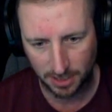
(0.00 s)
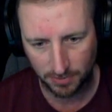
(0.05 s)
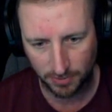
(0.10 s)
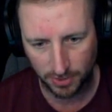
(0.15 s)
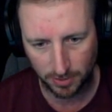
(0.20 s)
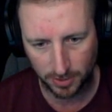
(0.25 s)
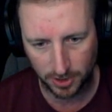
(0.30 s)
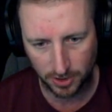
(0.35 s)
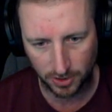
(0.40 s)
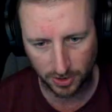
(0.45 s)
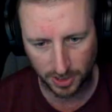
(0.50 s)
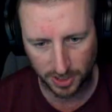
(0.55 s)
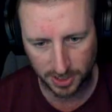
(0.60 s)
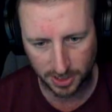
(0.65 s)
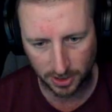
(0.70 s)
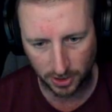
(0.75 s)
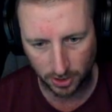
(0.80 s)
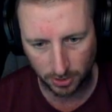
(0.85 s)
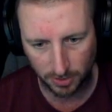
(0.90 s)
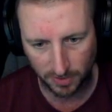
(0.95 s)
Probably do this
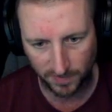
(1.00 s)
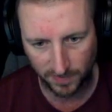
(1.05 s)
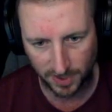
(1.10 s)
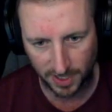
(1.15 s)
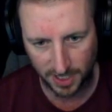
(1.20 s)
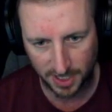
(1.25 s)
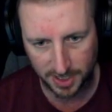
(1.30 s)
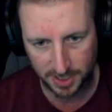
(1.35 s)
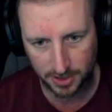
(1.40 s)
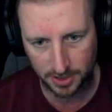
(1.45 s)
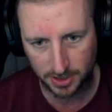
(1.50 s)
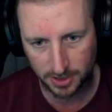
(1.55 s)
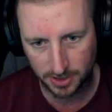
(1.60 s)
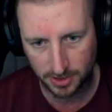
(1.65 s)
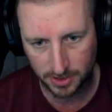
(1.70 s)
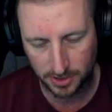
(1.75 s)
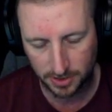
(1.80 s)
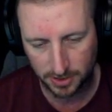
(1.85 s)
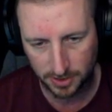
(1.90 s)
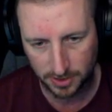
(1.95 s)
a little bit faster.
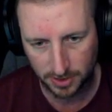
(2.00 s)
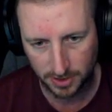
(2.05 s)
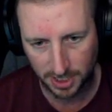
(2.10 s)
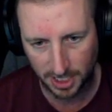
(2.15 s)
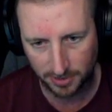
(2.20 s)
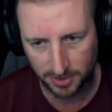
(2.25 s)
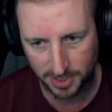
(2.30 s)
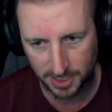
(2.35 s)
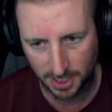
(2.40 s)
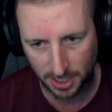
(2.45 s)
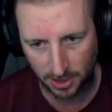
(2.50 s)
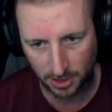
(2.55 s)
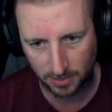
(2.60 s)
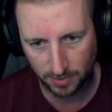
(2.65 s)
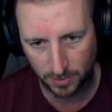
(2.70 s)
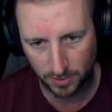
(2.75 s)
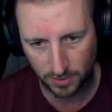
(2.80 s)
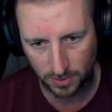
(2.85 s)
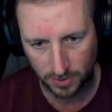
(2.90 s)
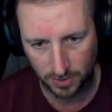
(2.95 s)
That was
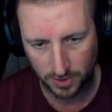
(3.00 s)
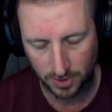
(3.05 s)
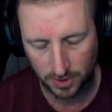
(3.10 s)
terrible.